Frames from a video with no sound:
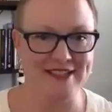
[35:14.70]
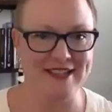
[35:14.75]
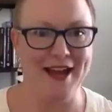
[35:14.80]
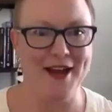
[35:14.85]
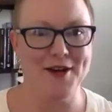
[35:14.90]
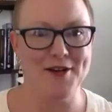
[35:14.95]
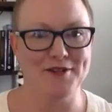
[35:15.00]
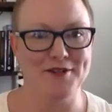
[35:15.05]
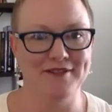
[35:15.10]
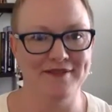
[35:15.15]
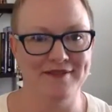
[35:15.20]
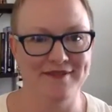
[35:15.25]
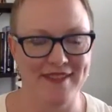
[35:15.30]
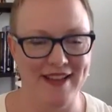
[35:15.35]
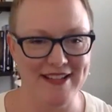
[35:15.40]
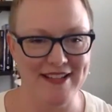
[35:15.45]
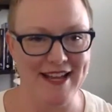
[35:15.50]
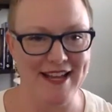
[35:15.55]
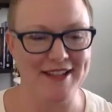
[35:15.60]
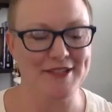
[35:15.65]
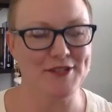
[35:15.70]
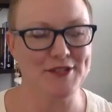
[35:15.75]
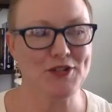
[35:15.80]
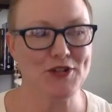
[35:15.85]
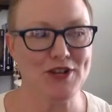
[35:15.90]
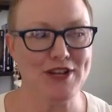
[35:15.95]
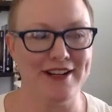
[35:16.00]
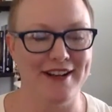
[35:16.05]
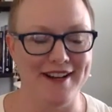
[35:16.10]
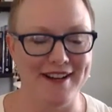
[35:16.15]
now, Assassin's
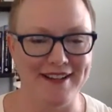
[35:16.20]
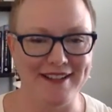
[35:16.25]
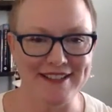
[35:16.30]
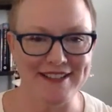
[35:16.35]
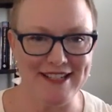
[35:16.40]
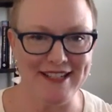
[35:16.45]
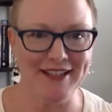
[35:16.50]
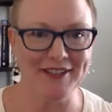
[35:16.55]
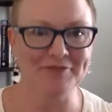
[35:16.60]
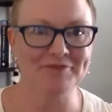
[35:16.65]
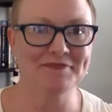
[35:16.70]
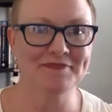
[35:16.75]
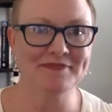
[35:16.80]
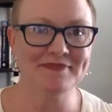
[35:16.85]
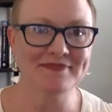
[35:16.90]
Creed Odyssey.